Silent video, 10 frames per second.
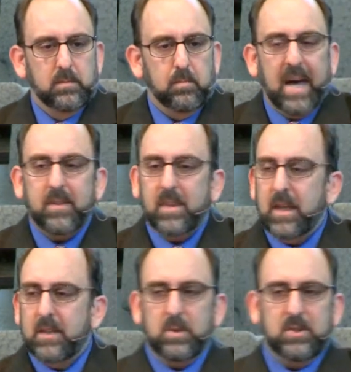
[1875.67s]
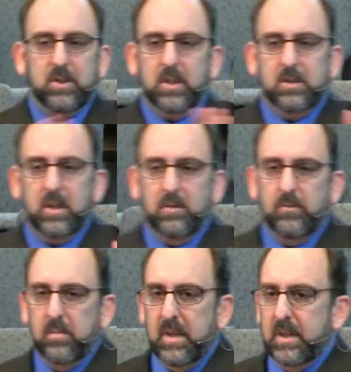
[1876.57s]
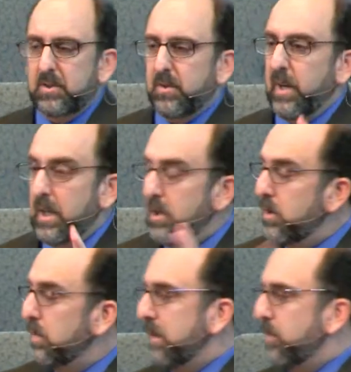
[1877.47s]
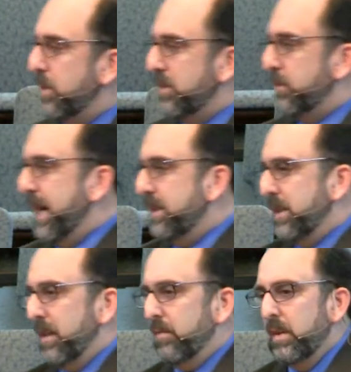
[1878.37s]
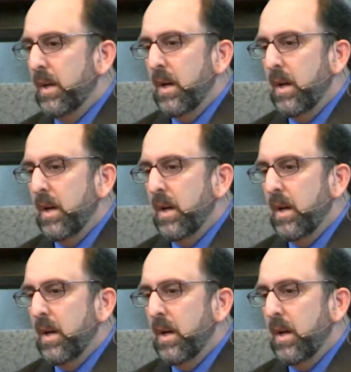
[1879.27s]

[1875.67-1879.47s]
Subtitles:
Bad things resulted from this from a human perspective,